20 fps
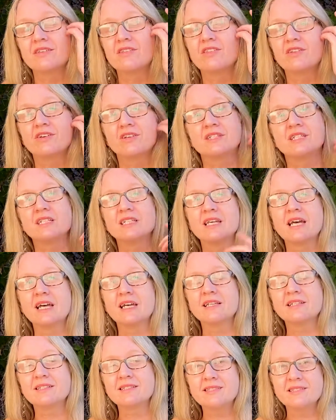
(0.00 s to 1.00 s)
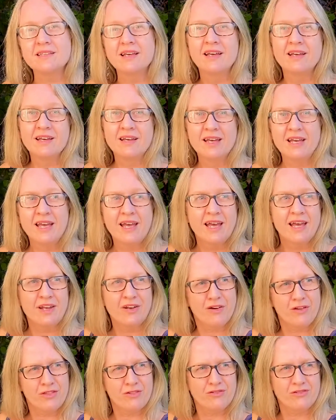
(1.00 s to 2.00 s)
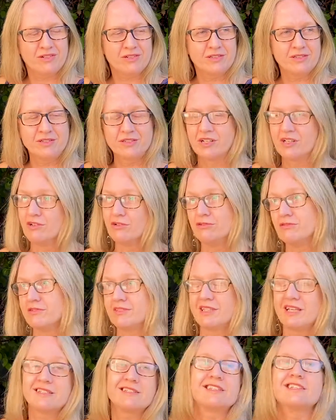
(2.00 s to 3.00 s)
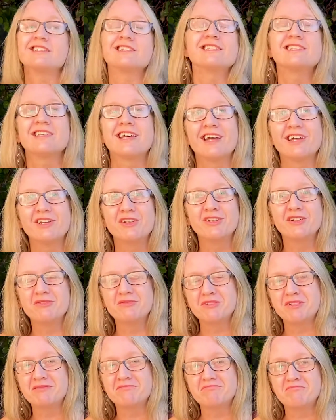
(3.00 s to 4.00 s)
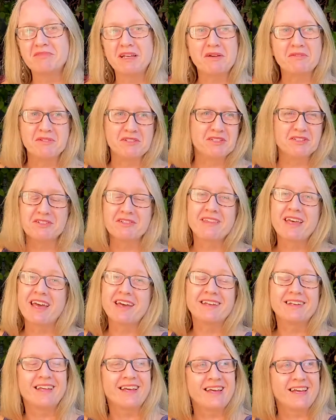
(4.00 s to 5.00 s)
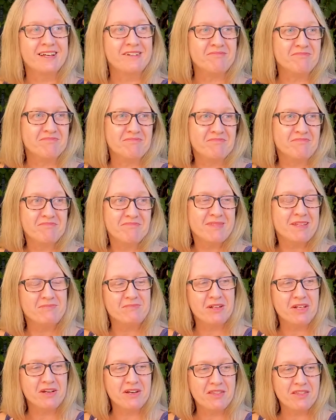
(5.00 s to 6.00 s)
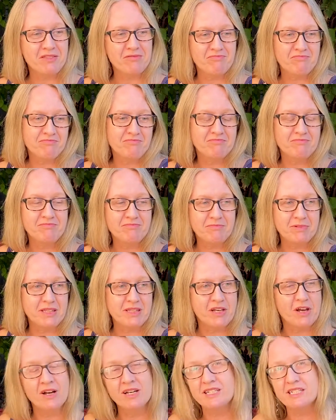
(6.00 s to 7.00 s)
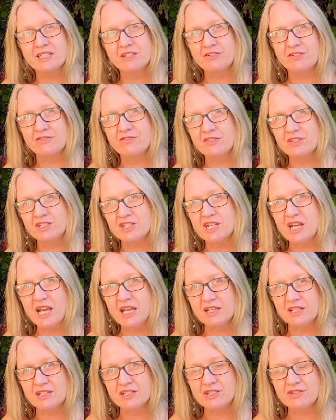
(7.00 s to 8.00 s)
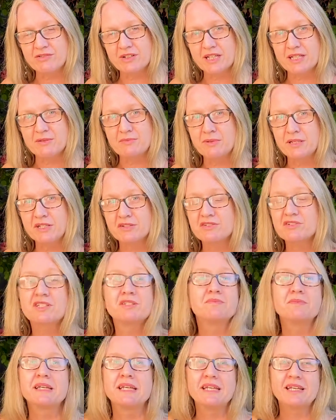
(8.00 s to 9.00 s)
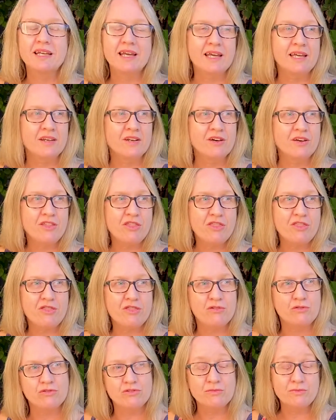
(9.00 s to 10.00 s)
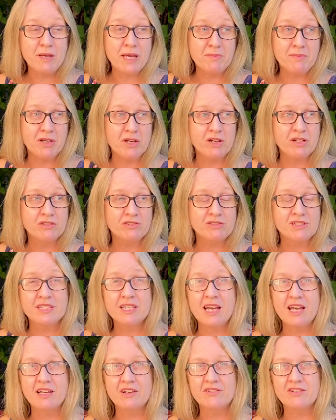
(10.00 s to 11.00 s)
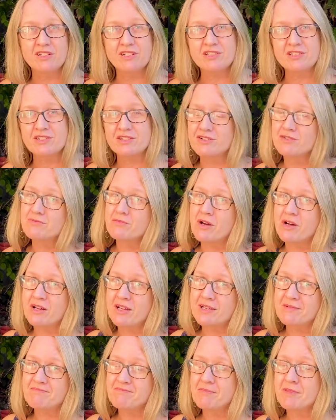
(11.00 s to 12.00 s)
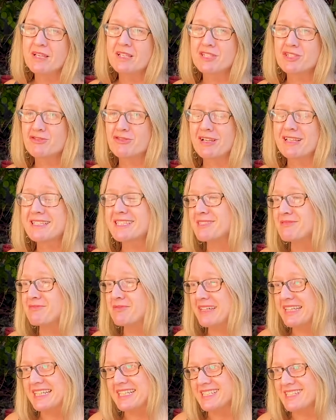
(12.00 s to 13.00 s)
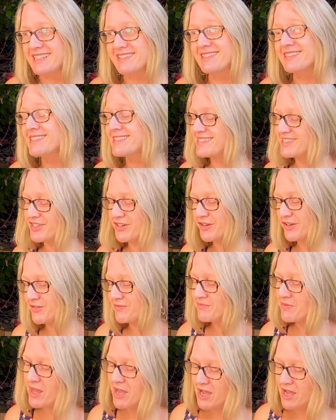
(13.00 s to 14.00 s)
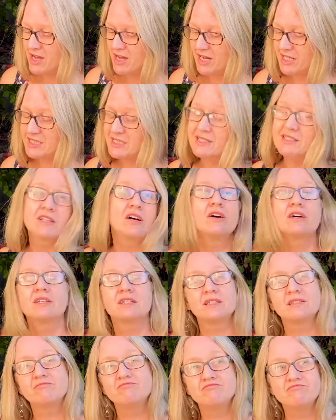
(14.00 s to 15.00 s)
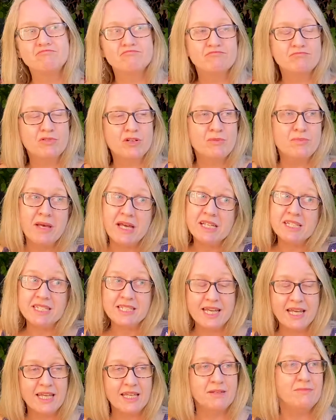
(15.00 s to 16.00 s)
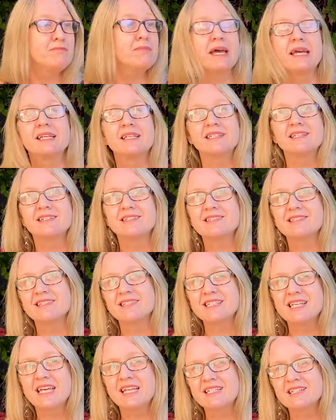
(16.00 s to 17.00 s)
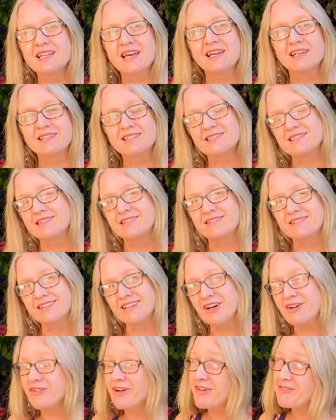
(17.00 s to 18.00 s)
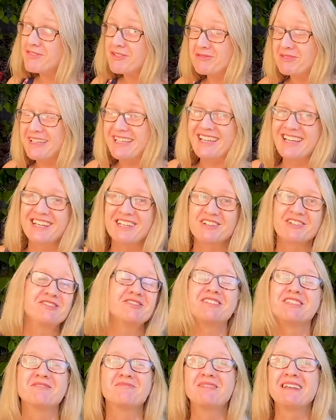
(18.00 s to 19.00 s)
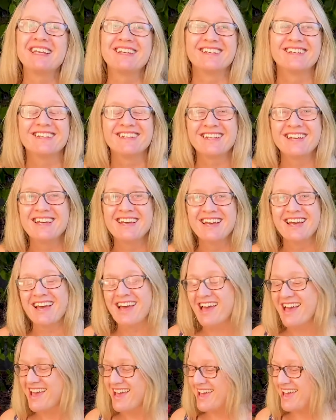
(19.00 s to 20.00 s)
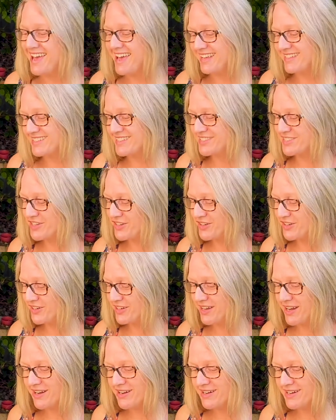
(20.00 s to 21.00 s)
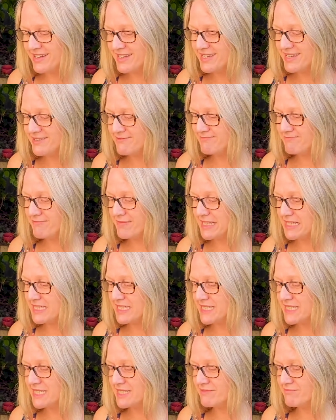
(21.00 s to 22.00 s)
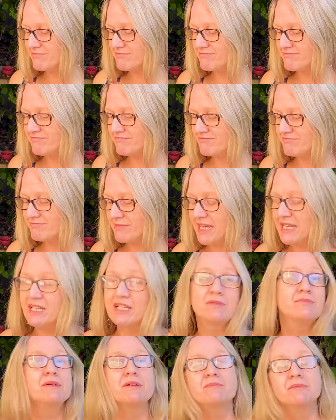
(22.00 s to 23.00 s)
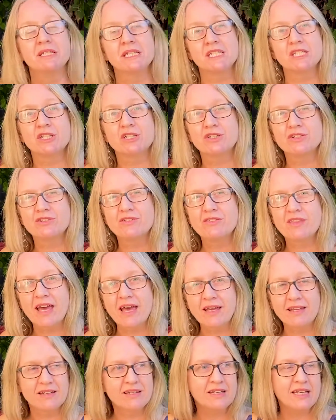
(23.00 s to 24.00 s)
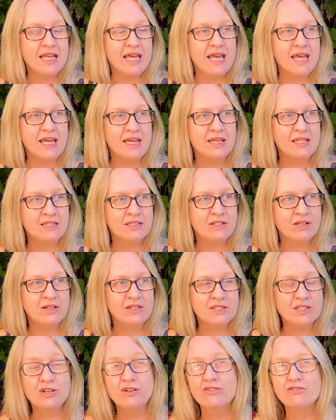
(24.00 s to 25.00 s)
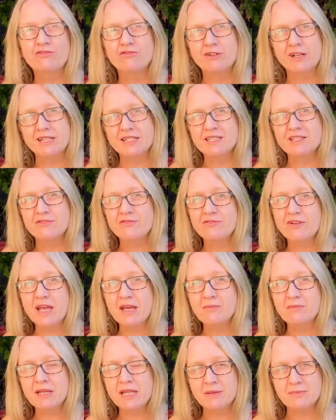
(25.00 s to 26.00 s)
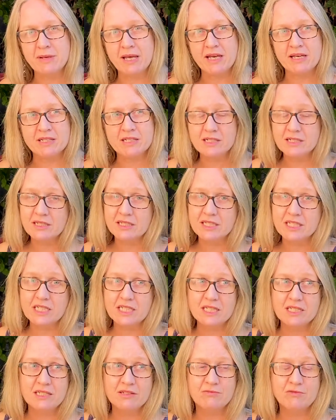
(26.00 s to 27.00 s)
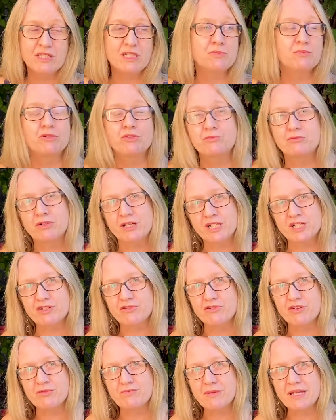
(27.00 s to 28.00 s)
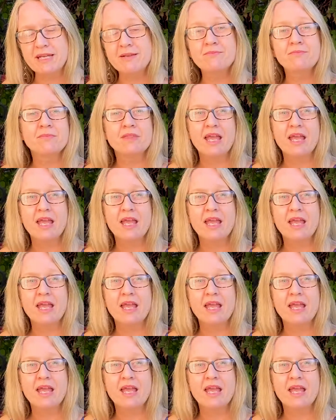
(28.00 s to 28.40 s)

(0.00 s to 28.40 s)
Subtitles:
in 30 days. And I thought, good Lord, that's insane. Who would be able to do that? But the idea of the challenge really appealed to me, and I thought maybe I could tailor it to suit my strengths and weaknesses. So I decided, what about 10 paintings in 10 days, and I'll have the weekend off in the middle. So I made a commitment to do that, and I told friends and family about it, which put pressure on me,